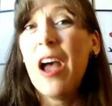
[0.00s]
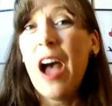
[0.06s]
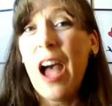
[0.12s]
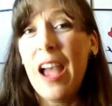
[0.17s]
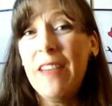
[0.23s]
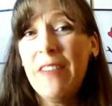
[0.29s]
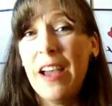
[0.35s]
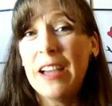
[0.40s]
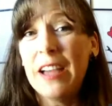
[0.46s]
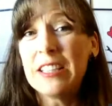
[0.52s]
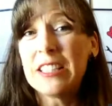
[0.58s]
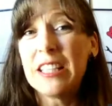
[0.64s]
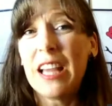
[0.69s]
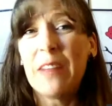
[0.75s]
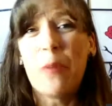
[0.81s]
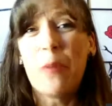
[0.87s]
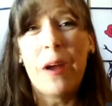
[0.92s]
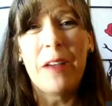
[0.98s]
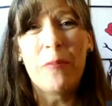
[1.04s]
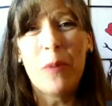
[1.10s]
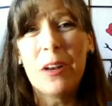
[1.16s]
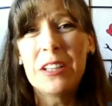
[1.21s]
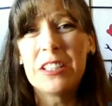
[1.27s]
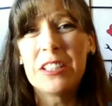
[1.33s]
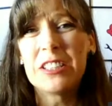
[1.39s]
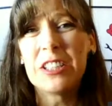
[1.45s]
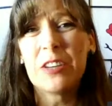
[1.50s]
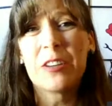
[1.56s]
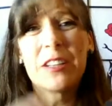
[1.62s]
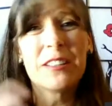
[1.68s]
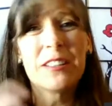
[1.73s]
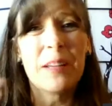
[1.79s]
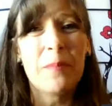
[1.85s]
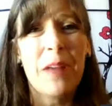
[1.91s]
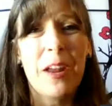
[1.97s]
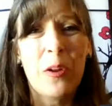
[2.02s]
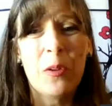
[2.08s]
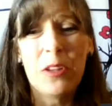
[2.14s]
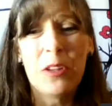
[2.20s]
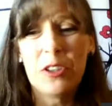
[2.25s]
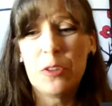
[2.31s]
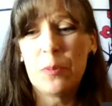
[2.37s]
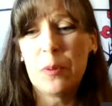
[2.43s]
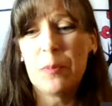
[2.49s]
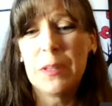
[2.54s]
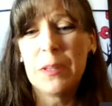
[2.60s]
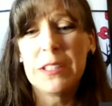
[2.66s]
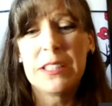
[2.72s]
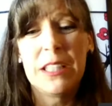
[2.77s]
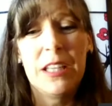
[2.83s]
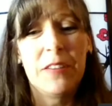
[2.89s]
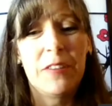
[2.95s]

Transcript: I wanted to share, because I not only do publicity.